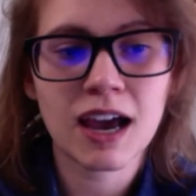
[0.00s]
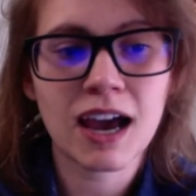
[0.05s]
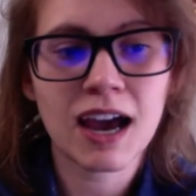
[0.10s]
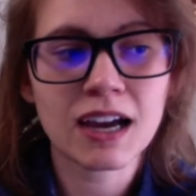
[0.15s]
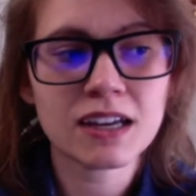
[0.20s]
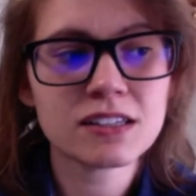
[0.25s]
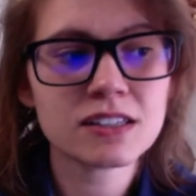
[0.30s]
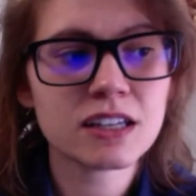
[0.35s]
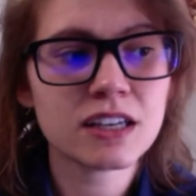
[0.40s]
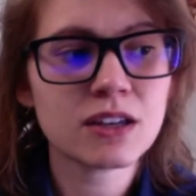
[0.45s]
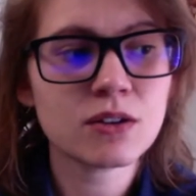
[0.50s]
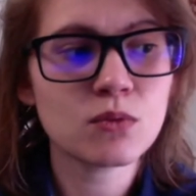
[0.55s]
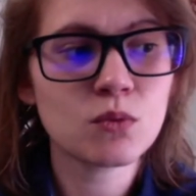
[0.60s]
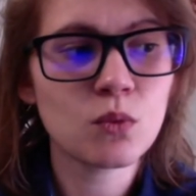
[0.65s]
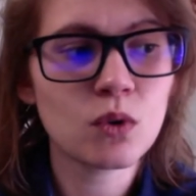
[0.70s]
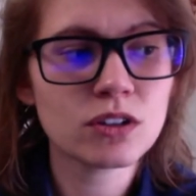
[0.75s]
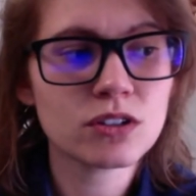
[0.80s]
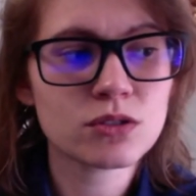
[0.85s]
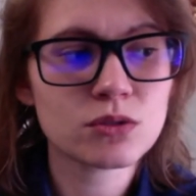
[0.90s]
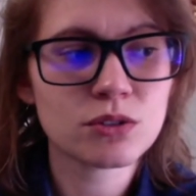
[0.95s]
Asking
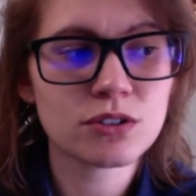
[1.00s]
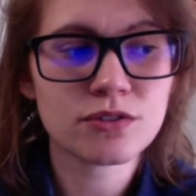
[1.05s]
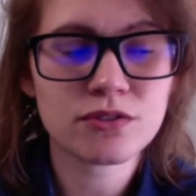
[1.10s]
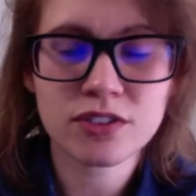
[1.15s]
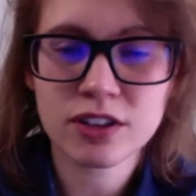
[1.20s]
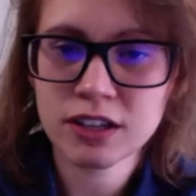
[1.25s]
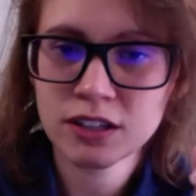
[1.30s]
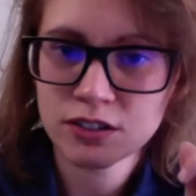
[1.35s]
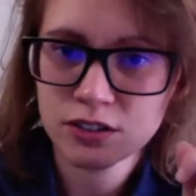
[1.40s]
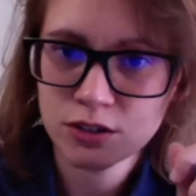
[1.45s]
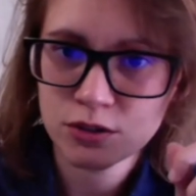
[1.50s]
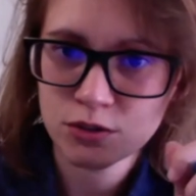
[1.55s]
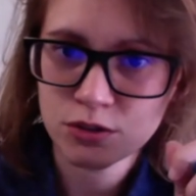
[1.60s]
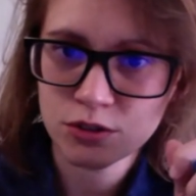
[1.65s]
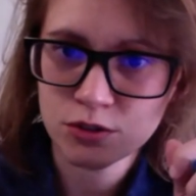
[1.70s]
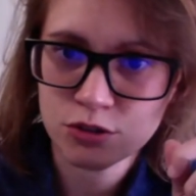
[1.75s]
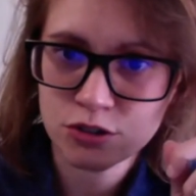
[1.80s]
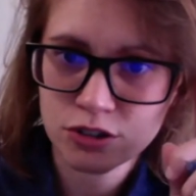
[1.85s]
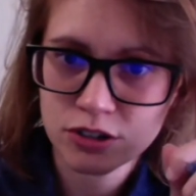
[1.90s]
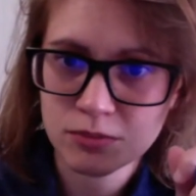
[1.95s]
what sort of things
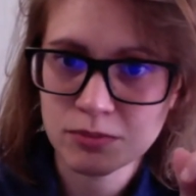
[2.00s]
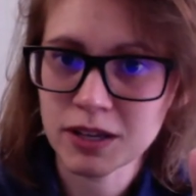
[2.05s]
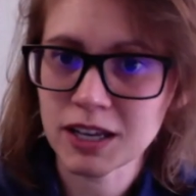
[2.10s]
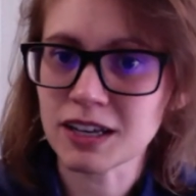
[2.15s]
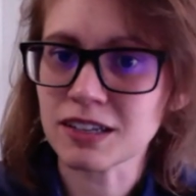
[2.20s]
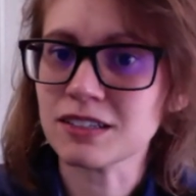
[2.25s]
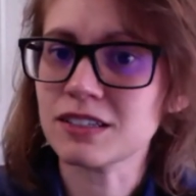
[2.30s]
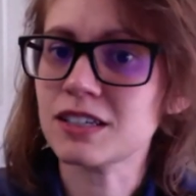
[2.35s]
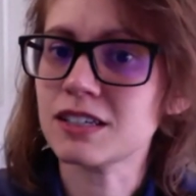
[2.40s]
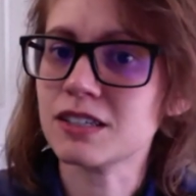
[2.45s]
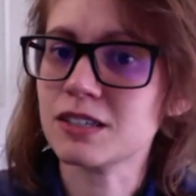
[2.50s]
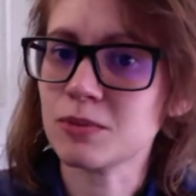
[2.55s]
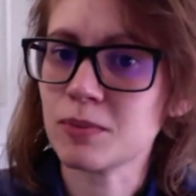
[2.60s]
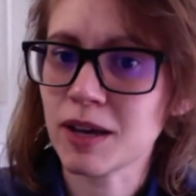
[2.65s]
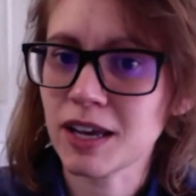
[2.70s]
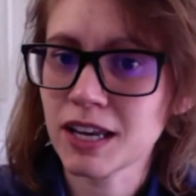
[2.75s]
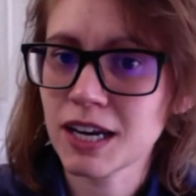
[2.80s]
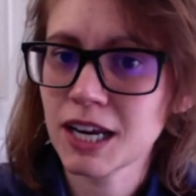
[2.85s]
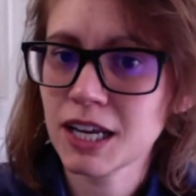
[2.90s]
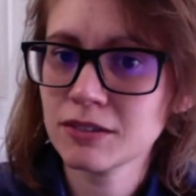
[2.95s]
you should be
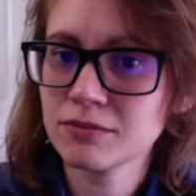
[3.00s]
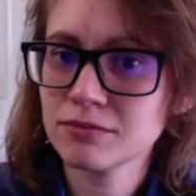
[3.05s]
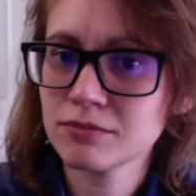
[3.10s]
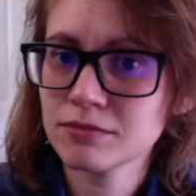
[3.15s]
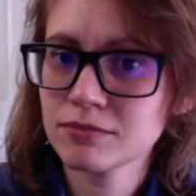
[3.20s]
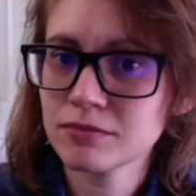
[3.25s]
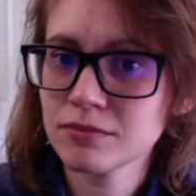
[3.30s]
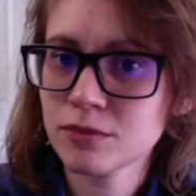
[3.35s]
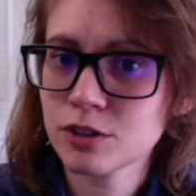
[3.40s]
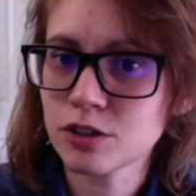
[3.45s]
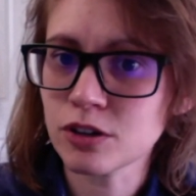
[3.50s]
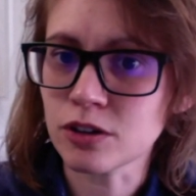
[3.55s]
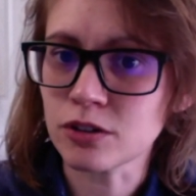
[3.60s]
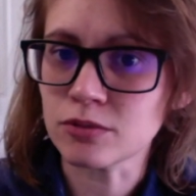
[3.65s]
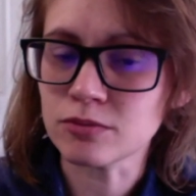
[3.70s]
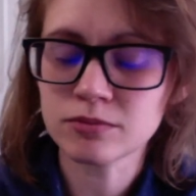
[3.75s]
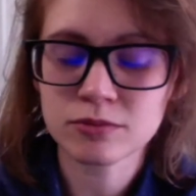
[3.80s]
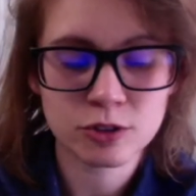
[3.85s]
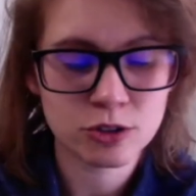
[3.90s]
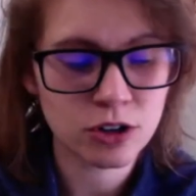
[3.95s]
anticipating.
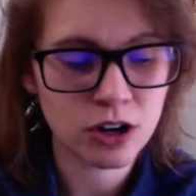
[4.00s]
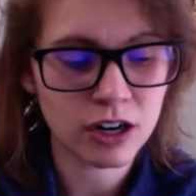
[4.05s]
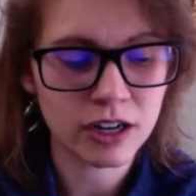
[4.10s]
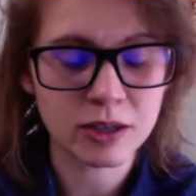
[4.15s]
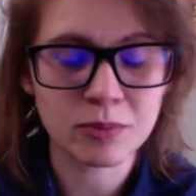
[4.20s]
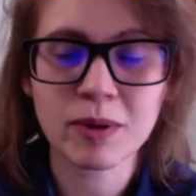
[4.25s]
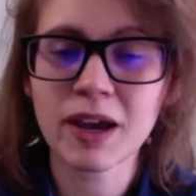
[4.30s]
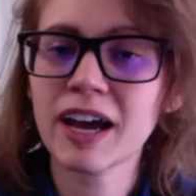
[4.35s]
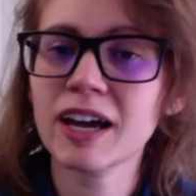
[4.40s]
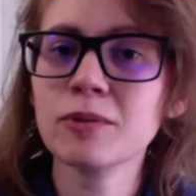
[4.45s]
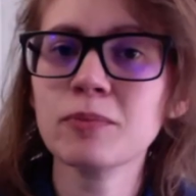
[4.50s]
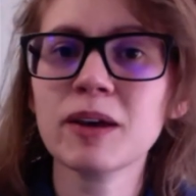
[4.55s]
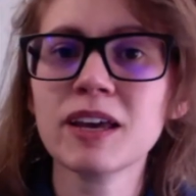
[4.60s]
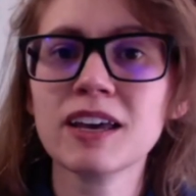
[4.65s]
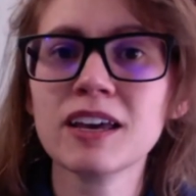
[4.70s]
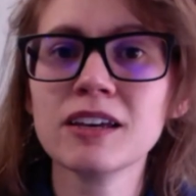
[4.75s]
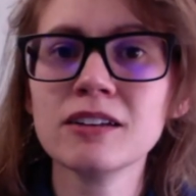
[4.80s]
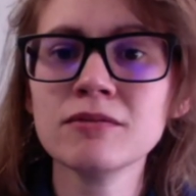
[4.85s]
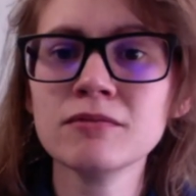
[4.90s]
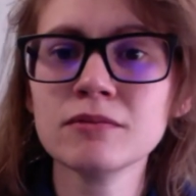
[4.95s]
So, chronic back
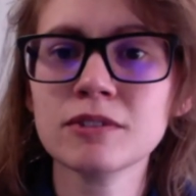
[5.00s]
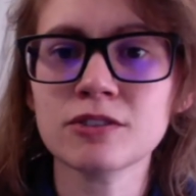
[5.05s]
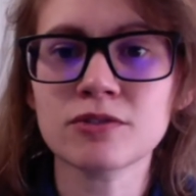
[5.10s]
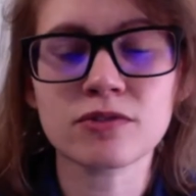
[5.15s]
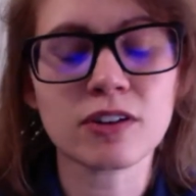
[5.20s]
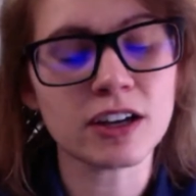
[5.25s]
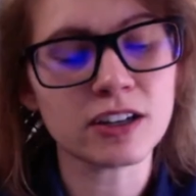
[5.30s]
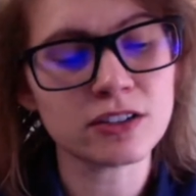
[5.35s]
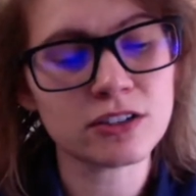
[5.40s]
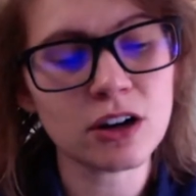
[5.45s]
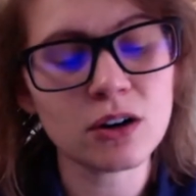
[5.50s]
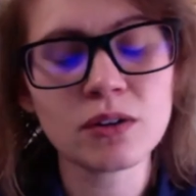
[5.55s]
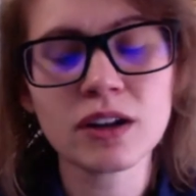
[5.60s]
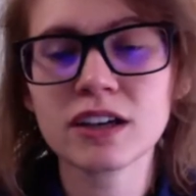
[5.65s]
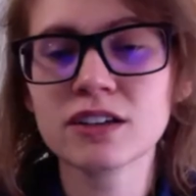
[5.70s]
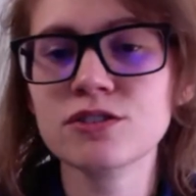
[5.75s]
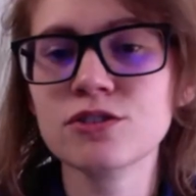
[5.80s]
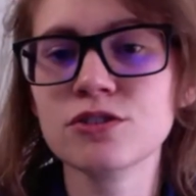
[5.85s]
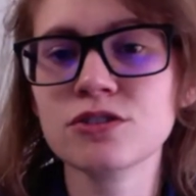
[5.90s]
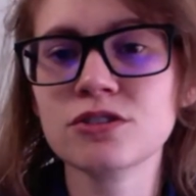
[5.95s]
pain, if I don't
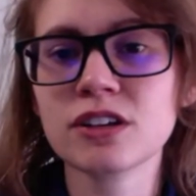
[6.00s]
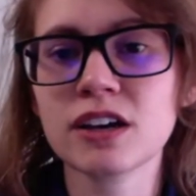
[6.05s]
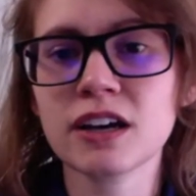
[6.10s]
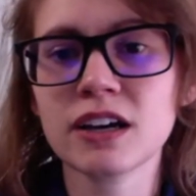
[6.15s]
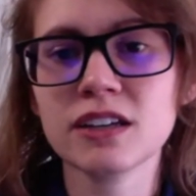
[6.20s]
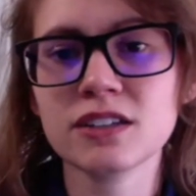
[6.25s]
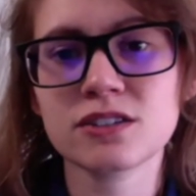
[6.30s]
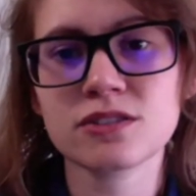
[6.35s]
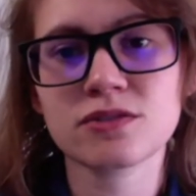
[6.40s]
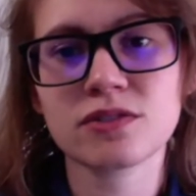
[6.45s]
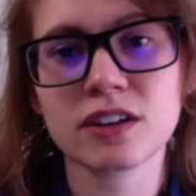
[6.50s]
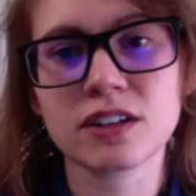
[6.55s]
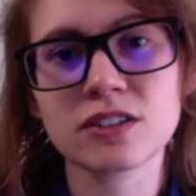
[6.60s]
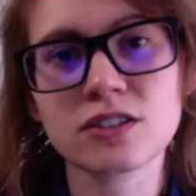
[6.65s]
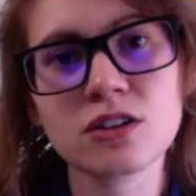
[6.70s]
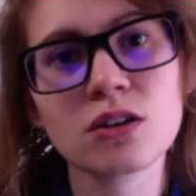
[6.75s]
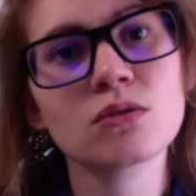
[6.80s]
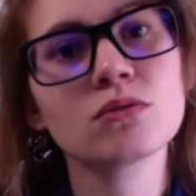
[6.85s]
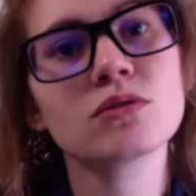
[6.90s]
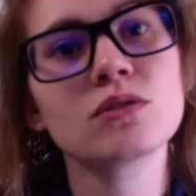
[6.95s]
exercise, if I
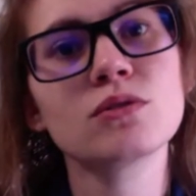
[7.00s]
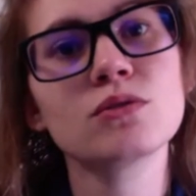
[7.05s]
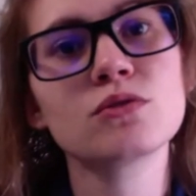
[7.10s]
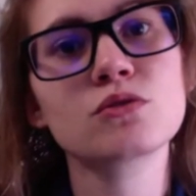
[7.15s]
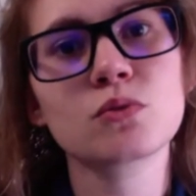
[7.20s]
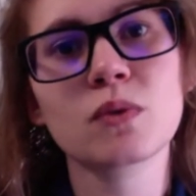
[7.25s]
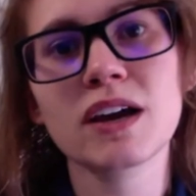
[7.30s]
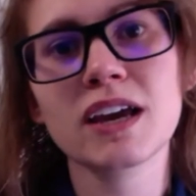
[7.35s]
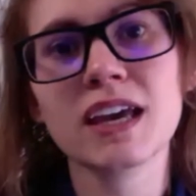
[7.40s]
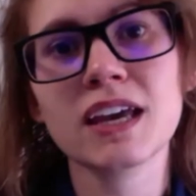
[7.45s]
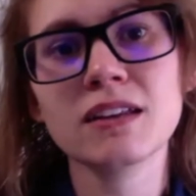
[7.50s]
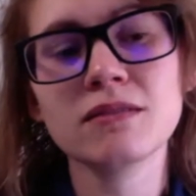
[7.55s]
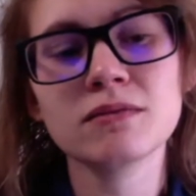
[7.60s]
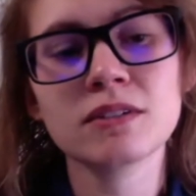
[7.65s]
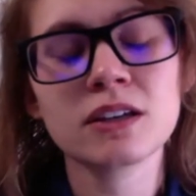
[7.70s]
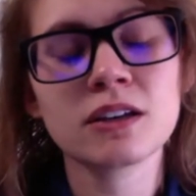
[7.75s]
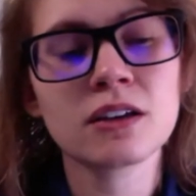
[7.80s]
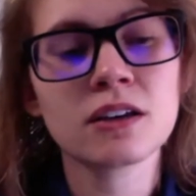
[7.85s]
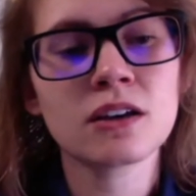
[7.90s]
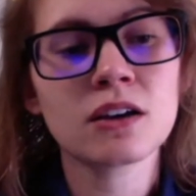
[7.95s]
don't lose weight,
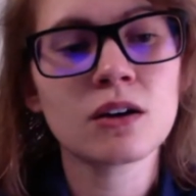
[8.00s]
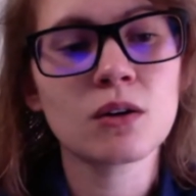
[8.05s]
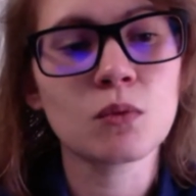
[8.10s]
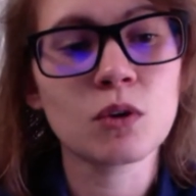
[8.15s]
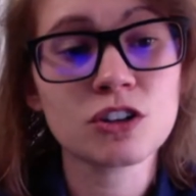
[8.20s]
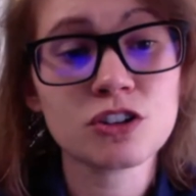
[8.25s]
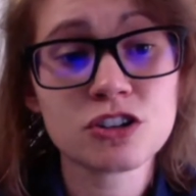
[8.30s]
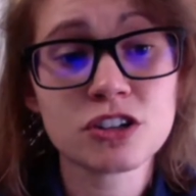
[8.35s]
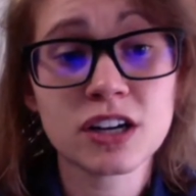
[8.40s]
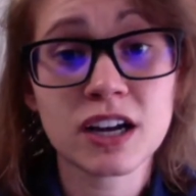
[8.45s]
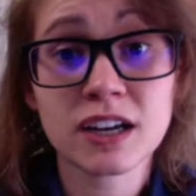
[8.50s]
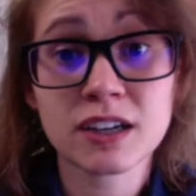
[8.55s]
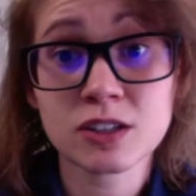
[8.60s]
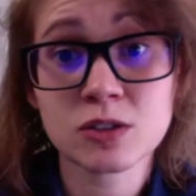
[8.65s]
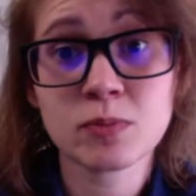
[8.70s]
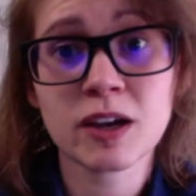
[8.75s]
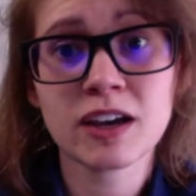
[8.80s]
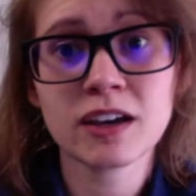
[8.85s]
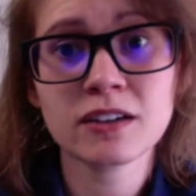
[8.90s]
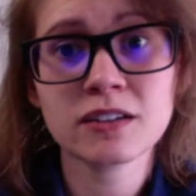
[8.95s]
what should I
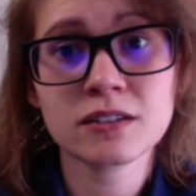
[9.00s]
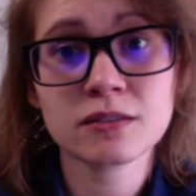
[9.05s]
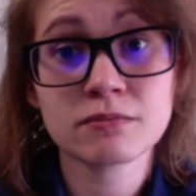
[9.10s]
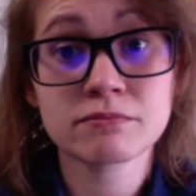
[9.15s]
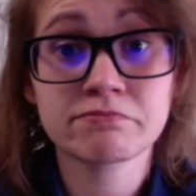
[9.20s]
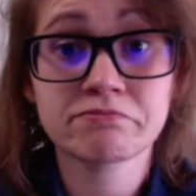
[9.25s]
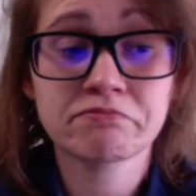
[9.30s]
expect?